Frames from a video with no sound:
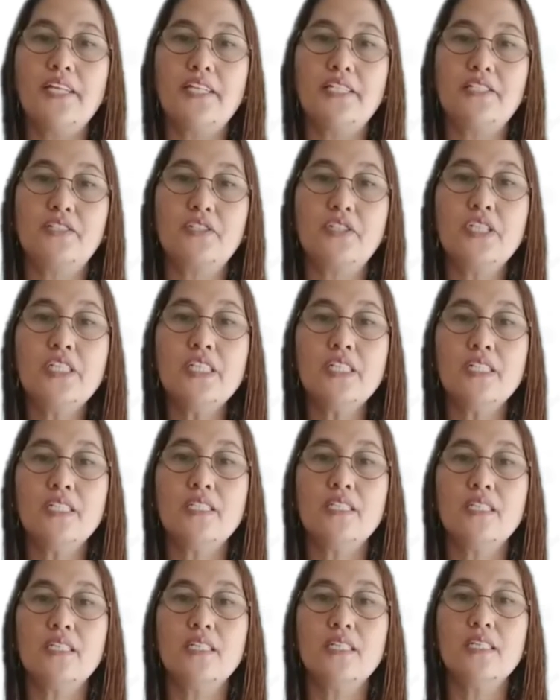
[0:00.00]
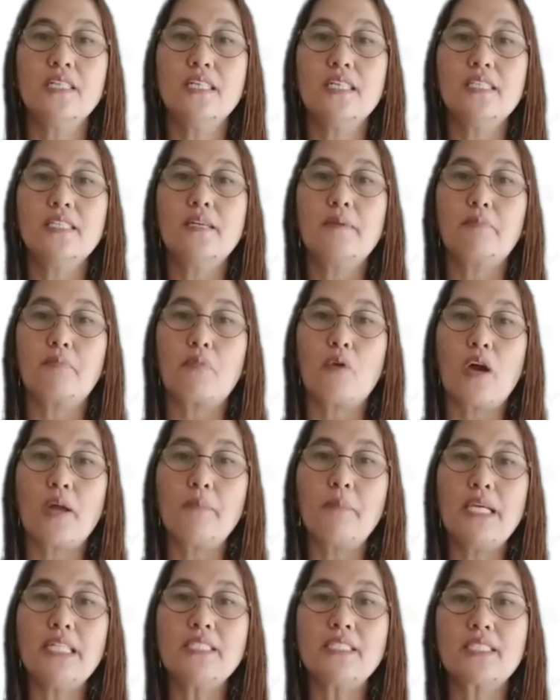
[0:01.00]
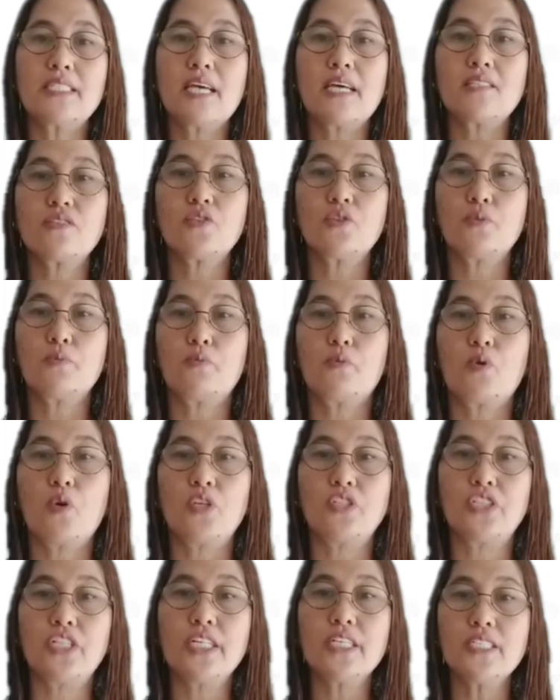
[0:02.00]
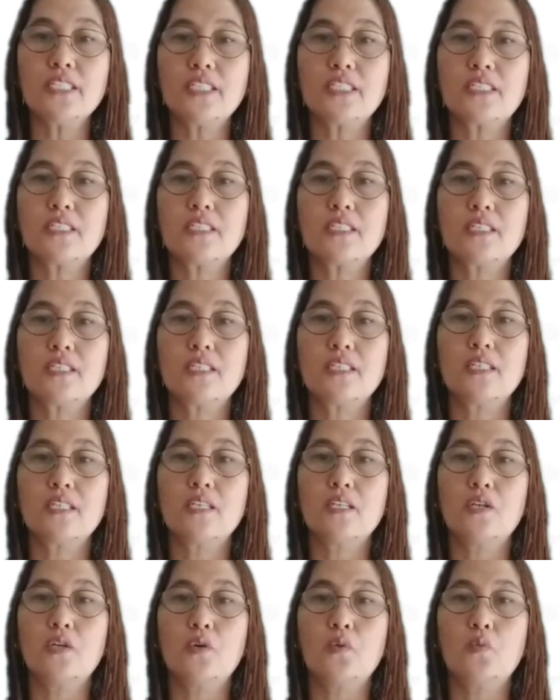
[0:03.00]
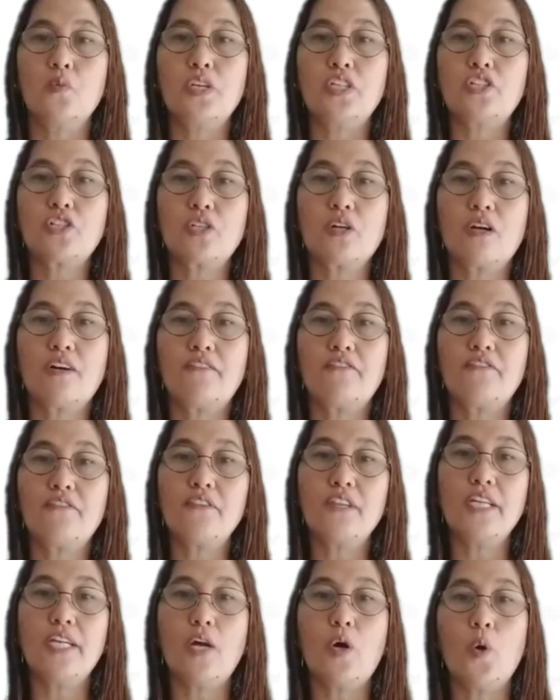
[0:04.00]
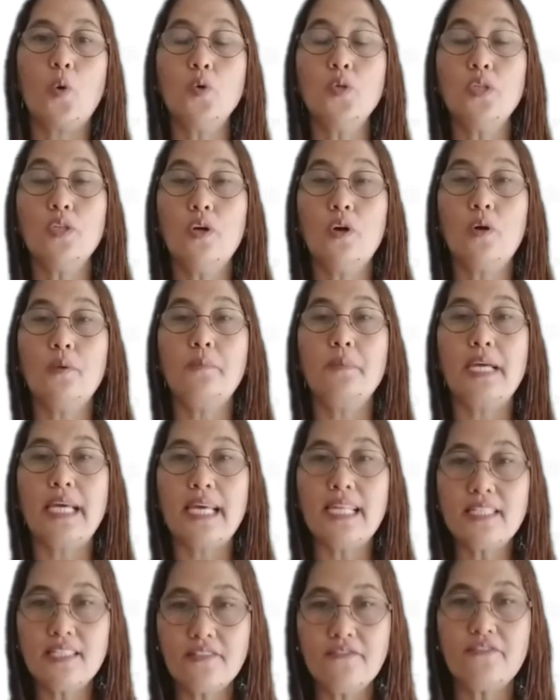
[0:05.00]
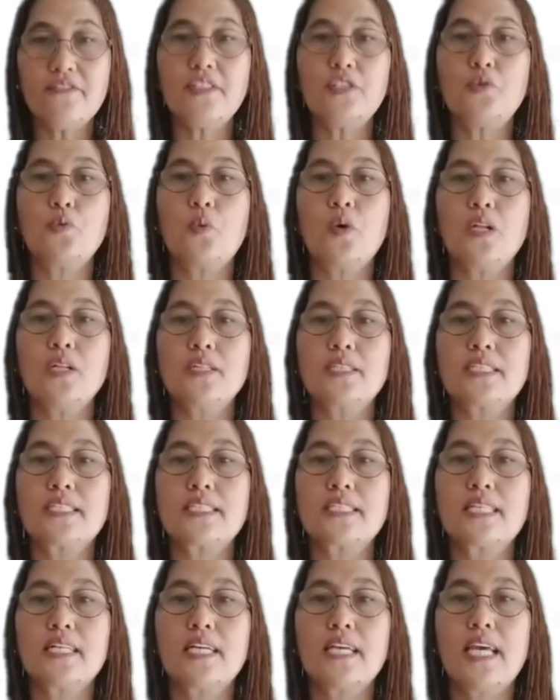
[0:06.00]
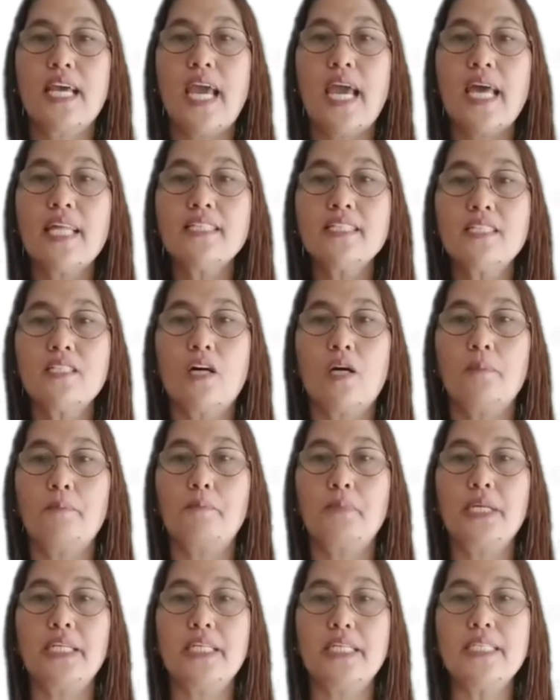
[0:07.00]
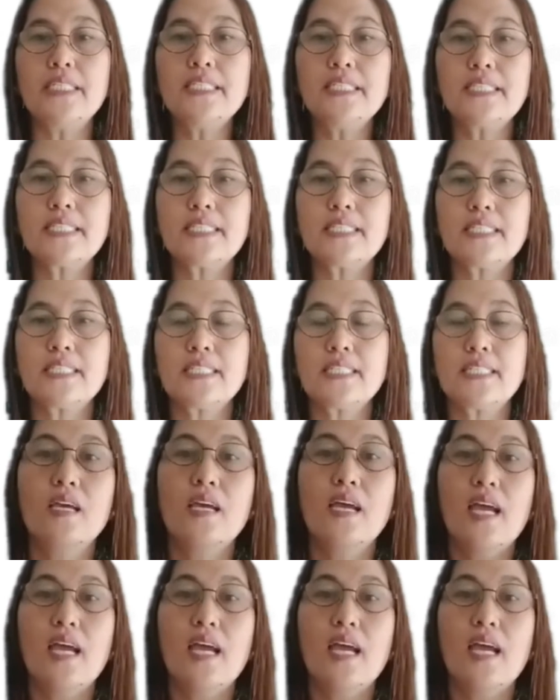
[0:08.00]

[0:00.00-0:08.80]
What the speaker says: Another, the private sector projects, which are fully owned of individuals and companies,